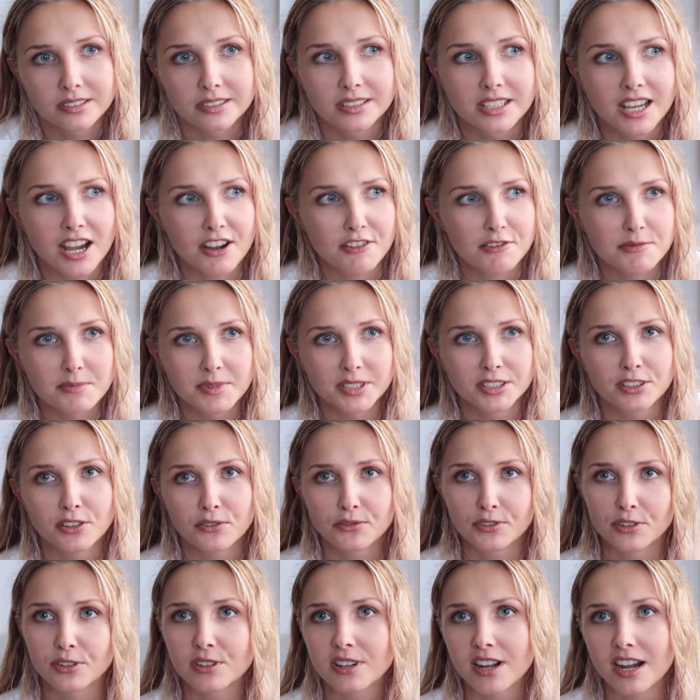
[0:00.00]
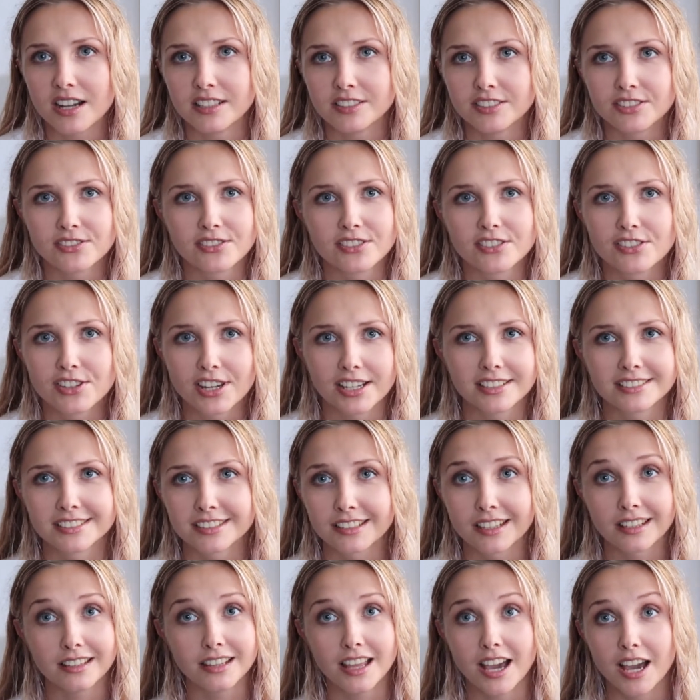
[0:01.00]
government of your country
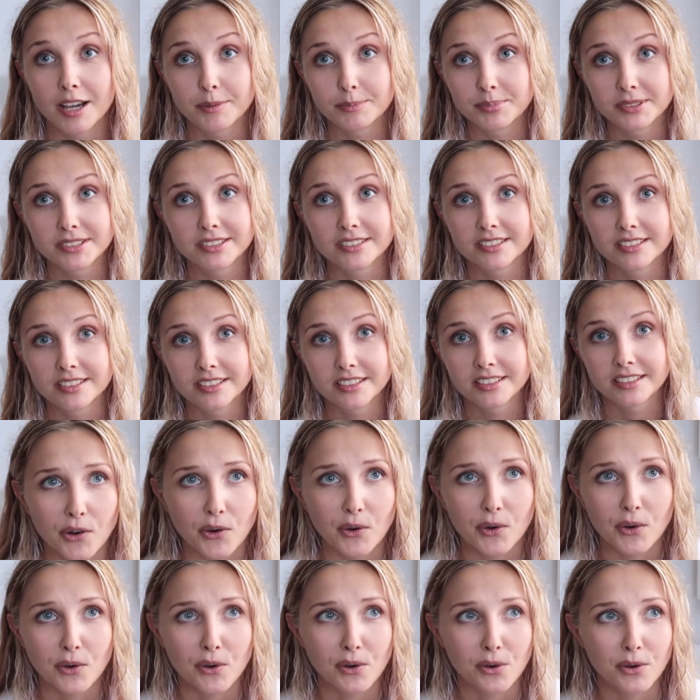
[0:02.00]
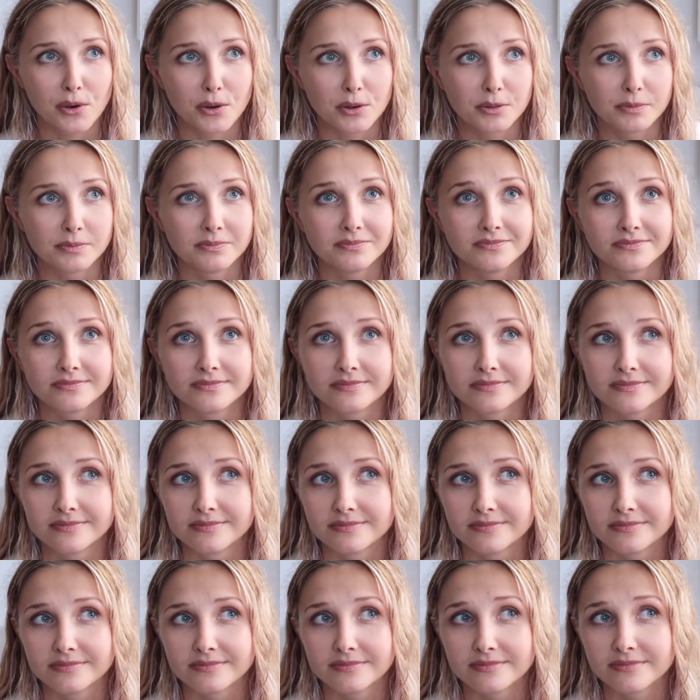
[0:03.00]
just collapsed, or
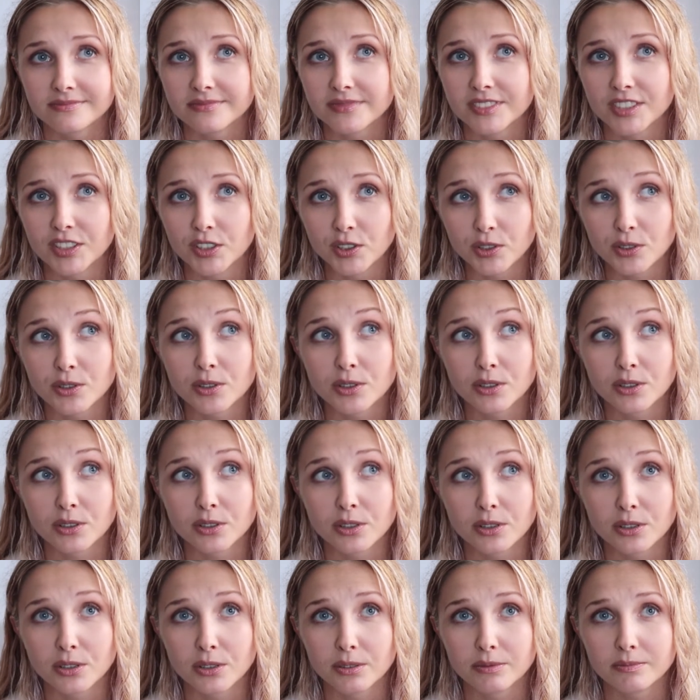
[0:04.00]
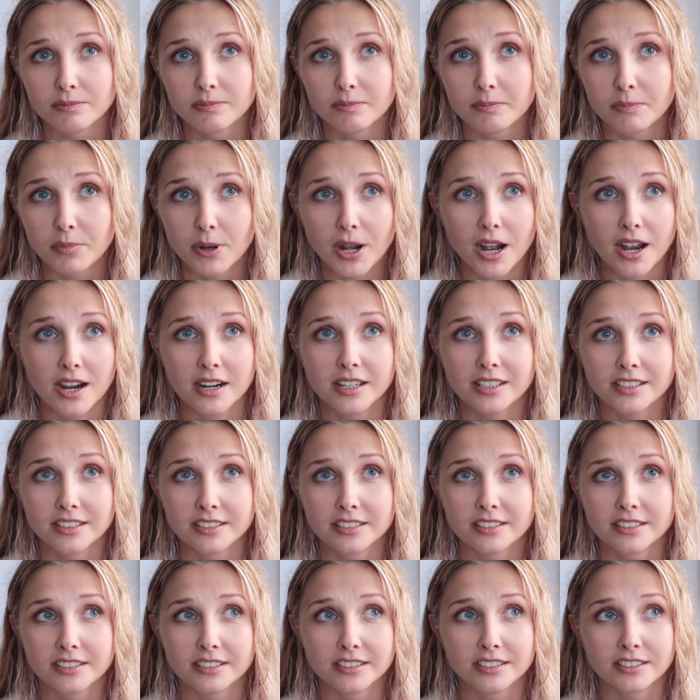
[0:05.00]
your
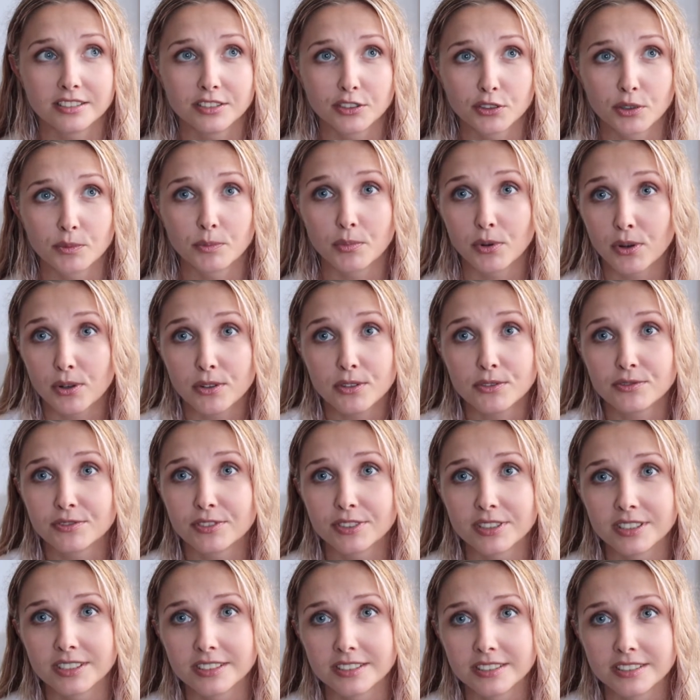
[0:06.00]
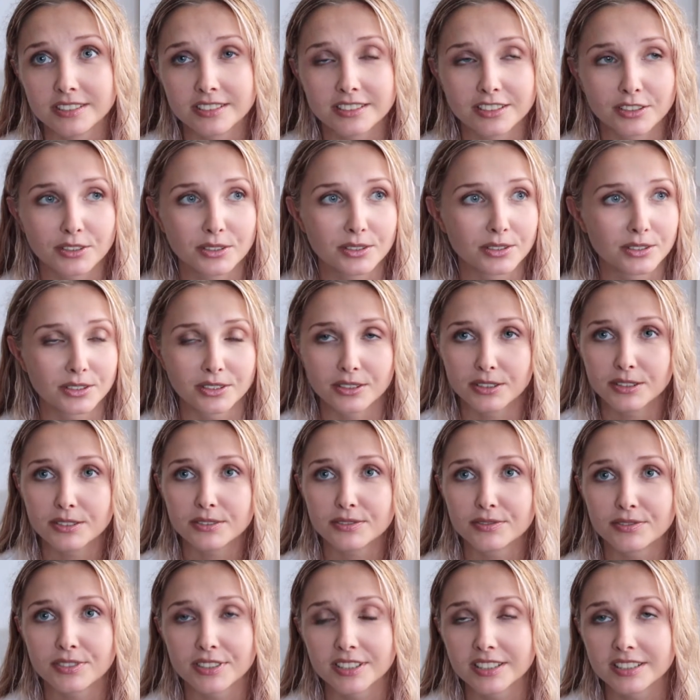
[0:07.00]
partner, your boyfriend or
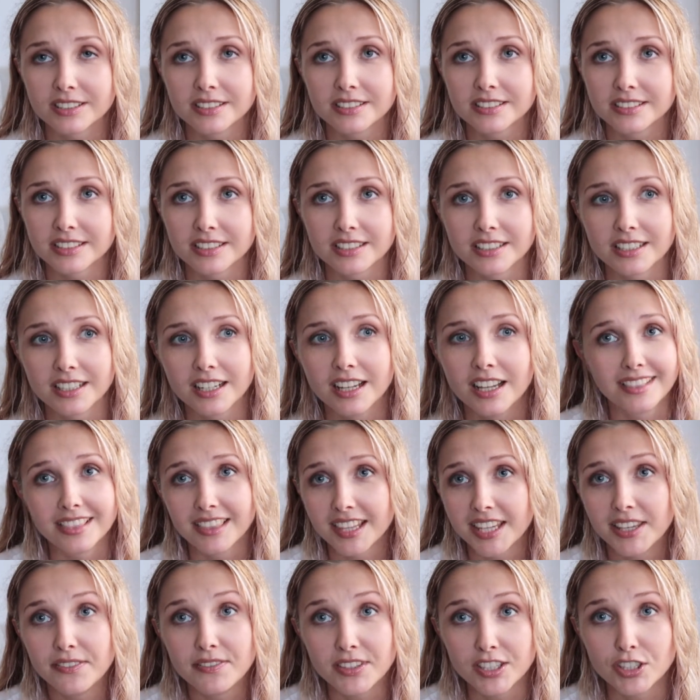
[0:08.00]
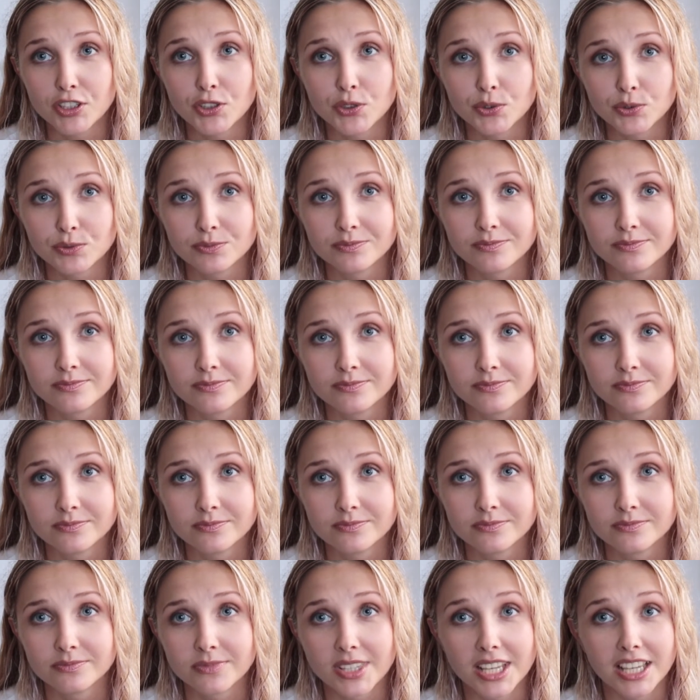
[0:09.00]
girlfriend leaving you.
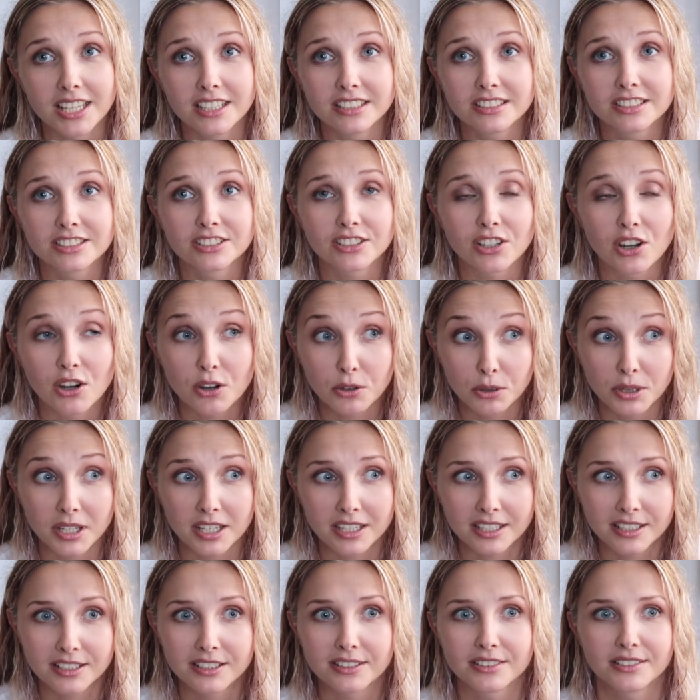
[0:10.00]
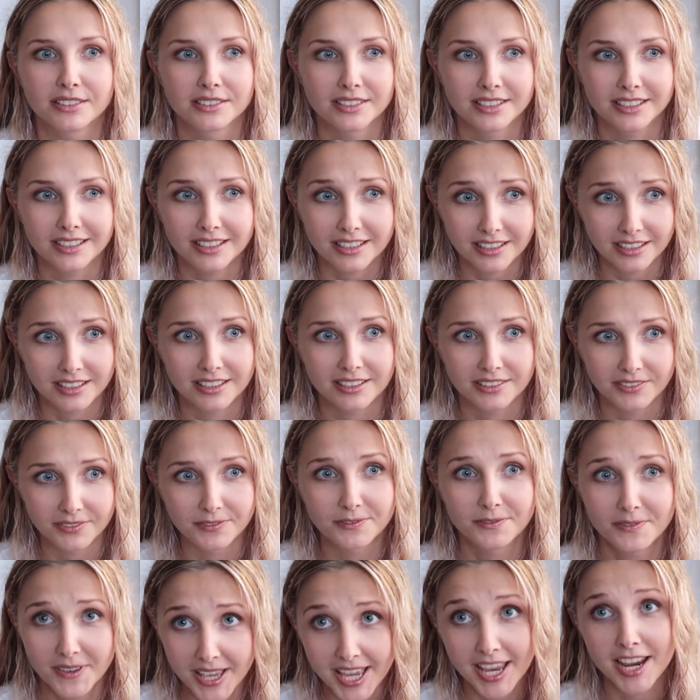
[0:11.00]
It's all like
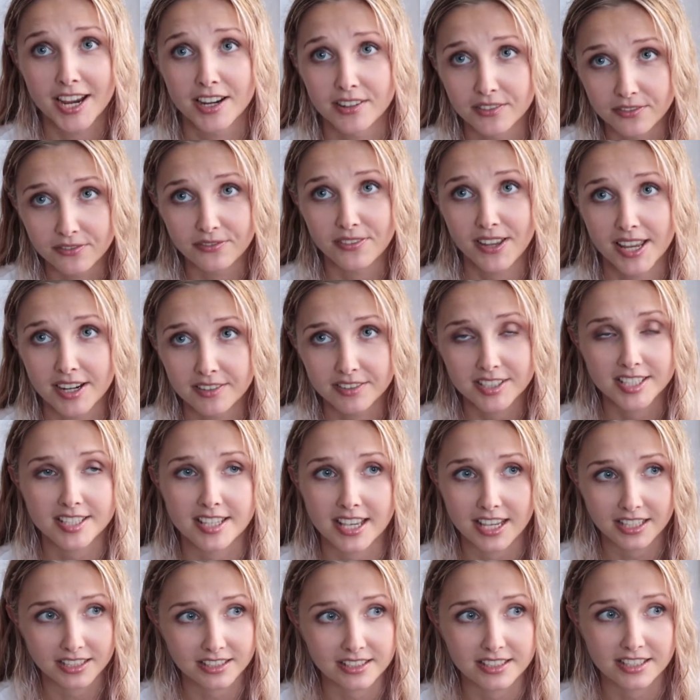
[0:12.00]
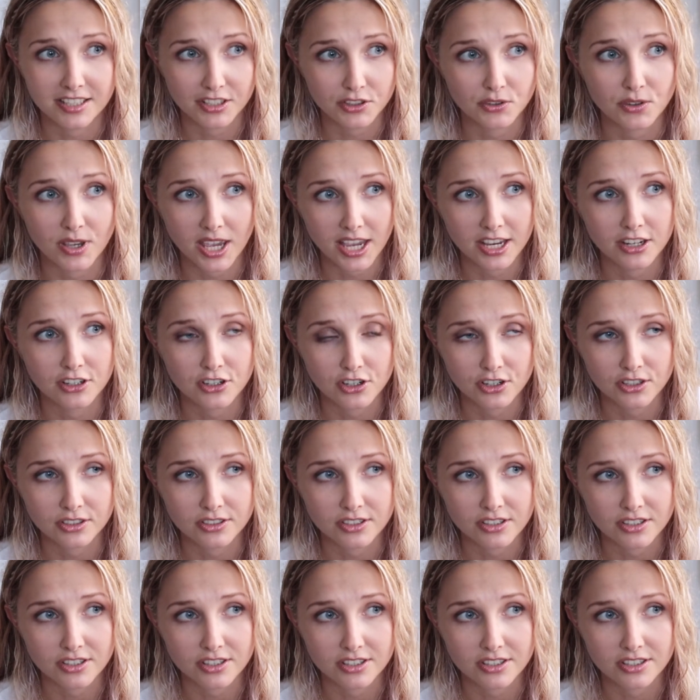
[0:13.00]
very sad
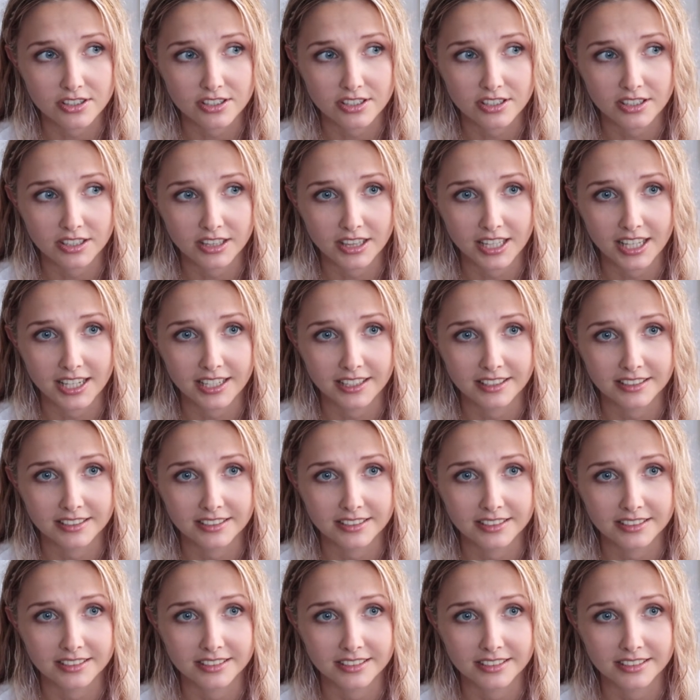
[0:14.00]
situations, like